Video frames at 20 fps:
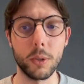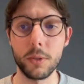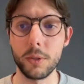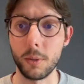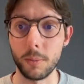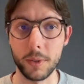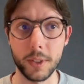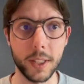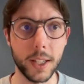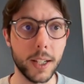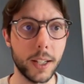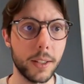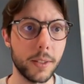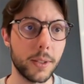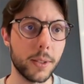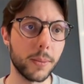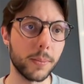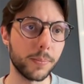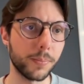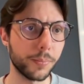
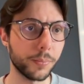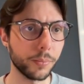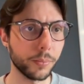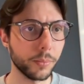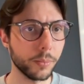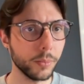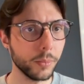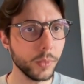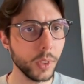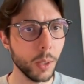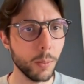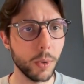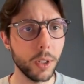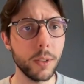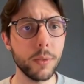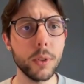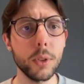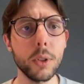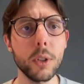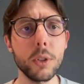sales. But
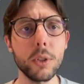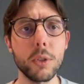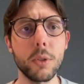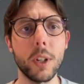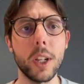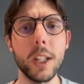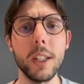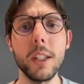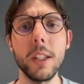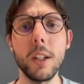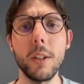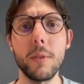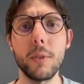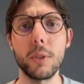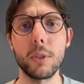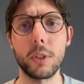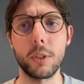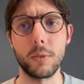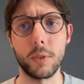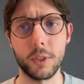if you go to any of your
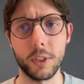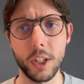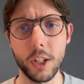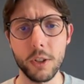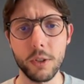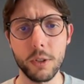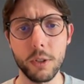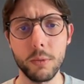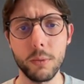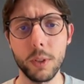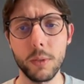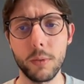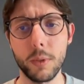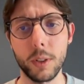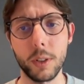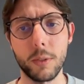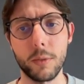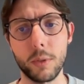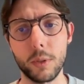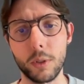conversation with one
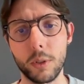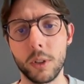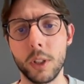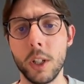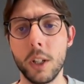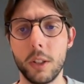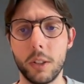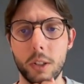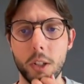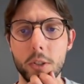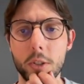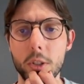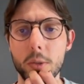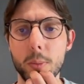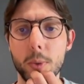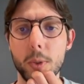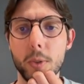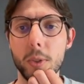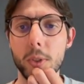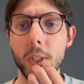of your
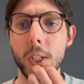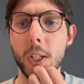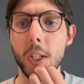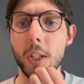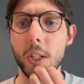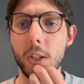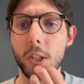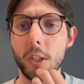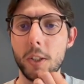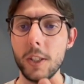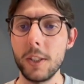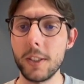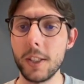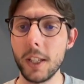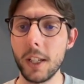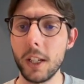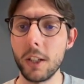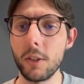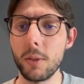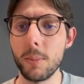customers, you can see
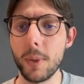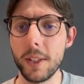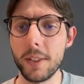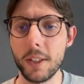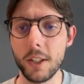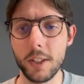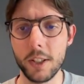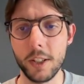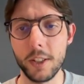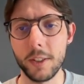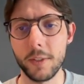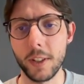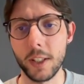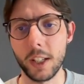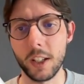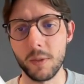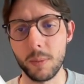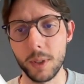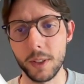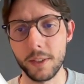here the messages that
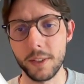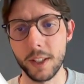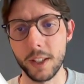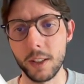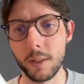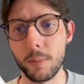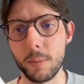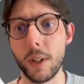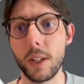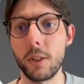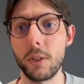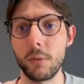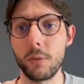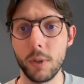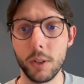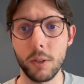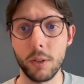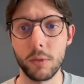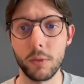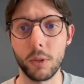have been sent by
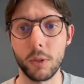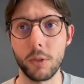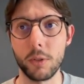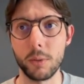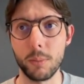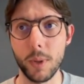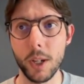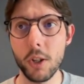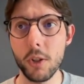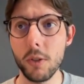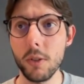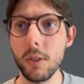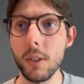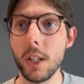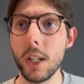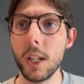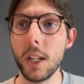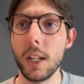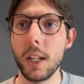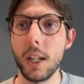one of your automation.
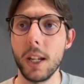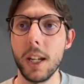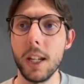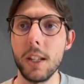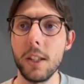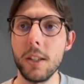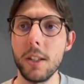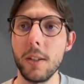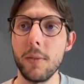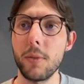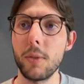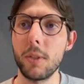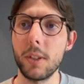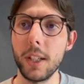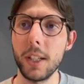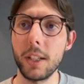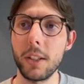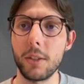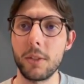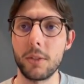And if you
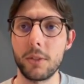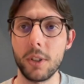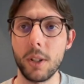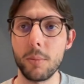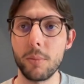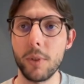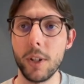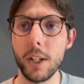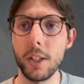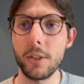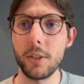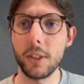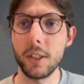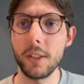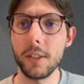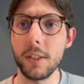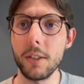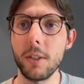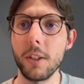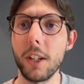click on the top right, you can
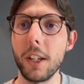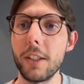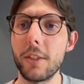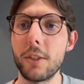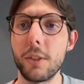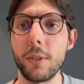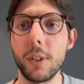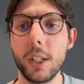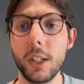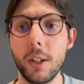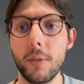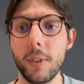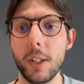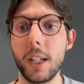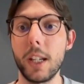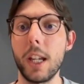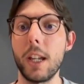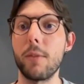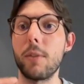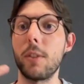see the history of
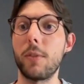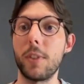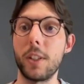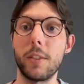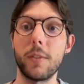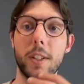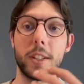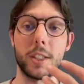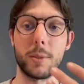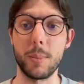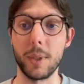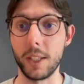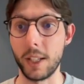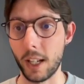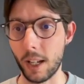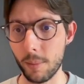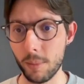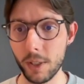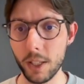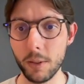everything that's been
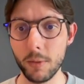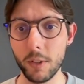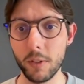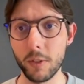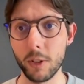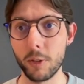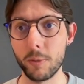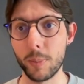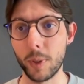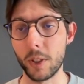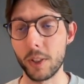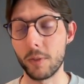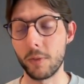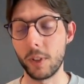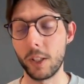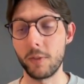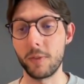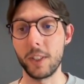happening with this